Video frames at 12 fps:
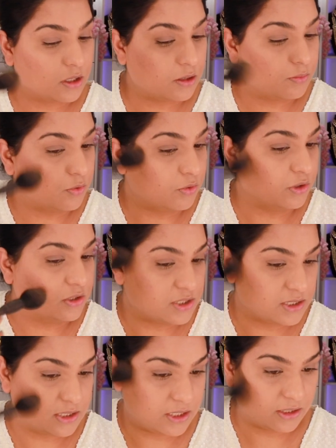and I'm going to
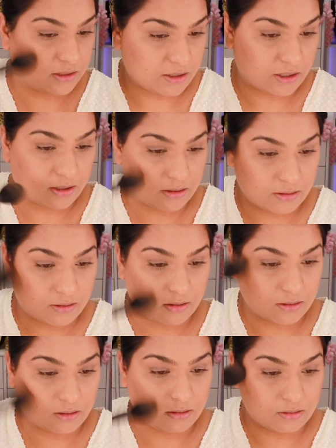take that
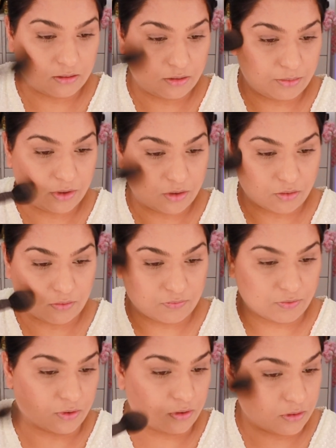a little bit
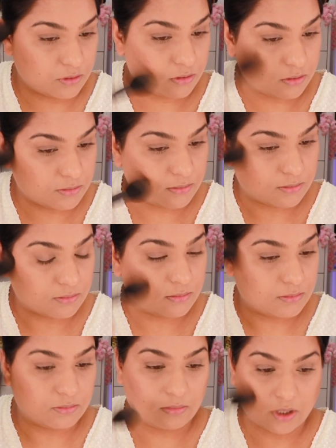over
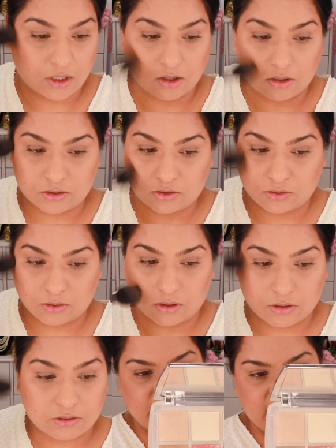my contour.
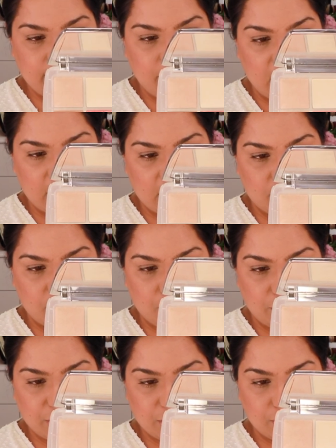Same palette, I'm
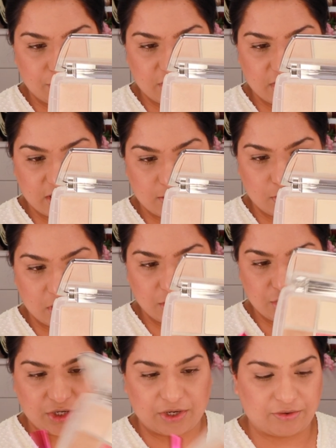going to go into this blush
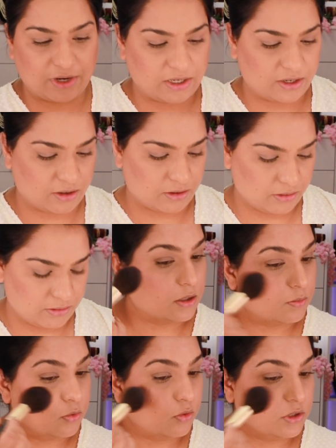shade right here, and
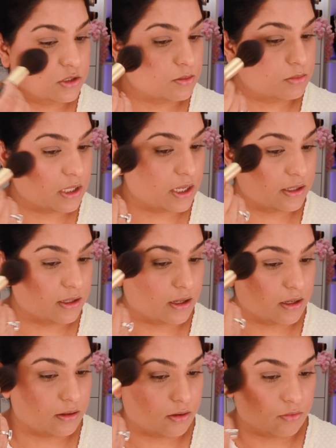I'm going to apply
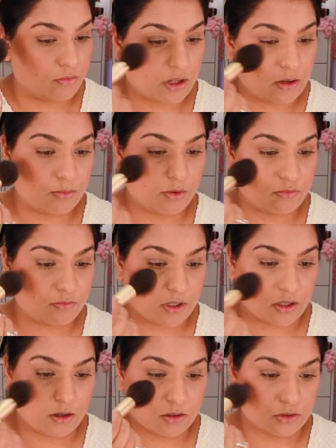that right above my
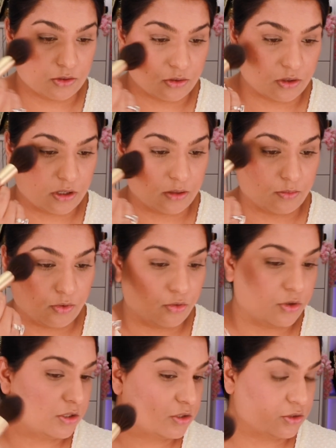contour, and I'm
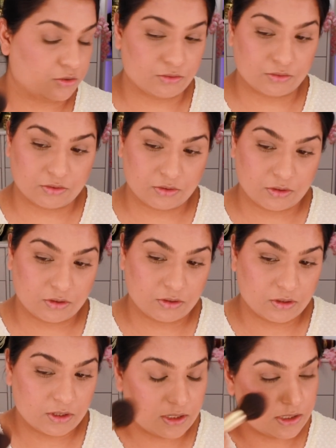going to
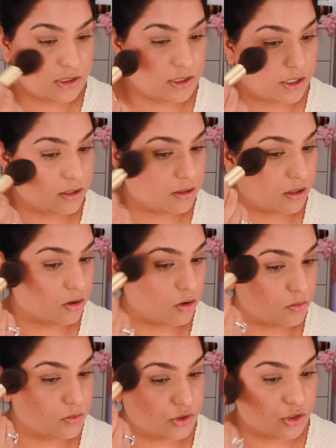take that
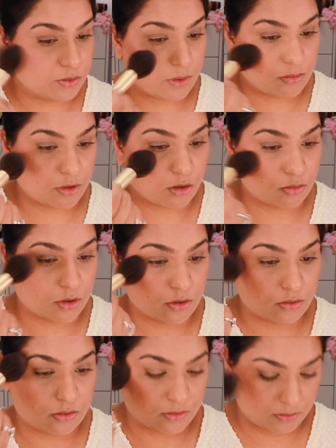almost to my brow bone.